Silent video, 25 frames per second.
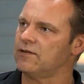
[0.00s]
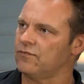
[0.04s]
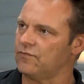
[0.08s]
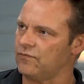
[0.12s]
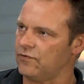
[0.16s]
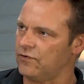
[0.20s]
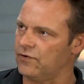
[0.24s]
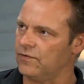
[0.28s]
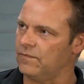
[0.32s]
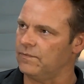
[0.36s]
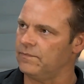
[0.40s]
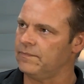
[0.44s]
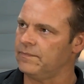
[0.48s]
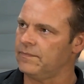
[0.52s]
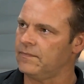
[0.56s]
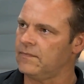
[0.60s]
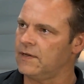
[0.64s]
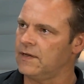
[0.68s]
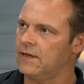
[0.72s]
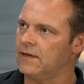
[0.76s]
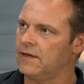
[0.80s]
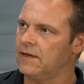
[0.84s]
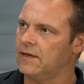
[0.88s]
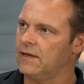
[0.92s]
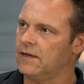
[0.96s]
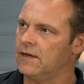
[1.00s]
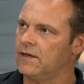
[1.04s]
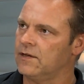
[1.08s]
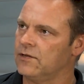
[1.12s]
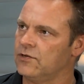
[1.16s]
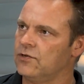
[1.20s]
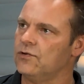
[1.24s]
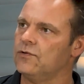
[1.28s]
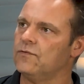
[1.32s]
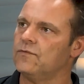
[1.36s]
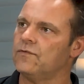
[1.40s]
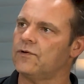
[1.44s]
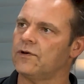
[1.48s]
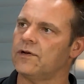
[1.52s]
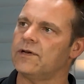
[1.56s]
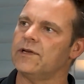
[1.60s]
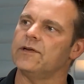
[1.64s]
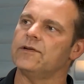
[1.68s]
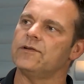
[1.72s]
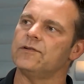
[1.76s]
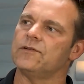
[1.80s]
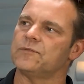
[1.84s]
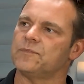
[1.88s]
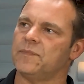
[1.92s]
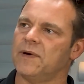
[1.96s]
the room, you've got to
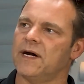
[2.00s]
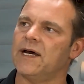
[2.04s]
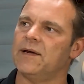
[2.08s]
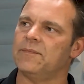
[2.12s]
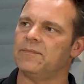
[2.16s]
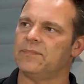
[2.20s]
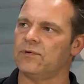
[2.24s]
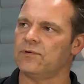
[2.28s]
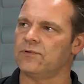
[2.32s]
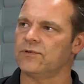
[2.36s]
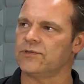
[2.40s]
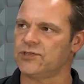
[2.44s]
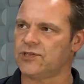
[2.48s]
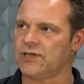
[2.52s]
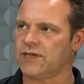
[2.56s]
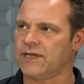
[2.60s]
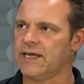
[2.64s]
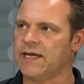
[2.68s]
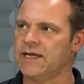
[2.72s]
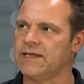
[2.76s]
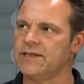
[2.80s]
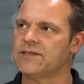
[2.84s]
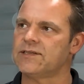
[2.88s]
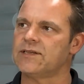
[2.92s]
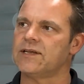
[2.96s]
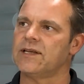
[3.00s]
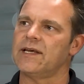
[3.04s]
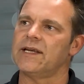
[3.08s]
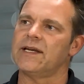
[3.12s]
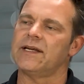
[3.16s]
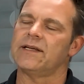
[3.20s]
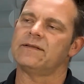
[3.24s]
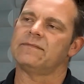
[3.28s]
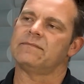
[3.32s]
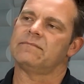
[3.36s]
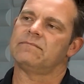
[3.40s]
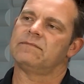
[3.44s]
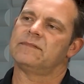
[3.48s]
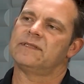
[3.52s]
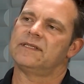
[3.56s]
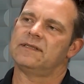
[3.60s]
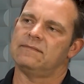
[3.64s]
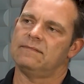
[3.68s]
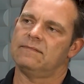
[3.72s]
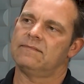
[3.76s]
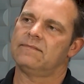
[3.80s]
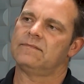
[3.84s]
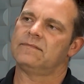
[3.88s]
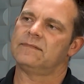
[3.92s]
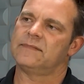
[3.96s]
use Biamp launch again so that it
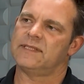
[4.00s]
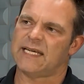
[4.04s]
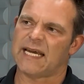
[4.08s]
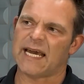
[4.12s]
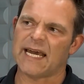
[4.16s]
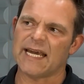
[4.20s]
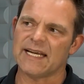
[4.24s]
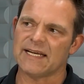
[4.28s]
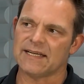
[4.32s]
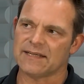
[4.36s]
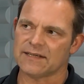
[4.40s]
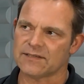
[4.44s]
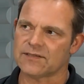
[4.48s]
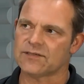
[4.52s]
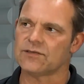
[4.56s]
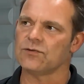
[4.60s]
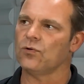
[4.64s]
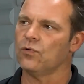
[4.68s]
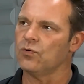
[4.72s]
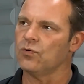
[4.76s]
tailors the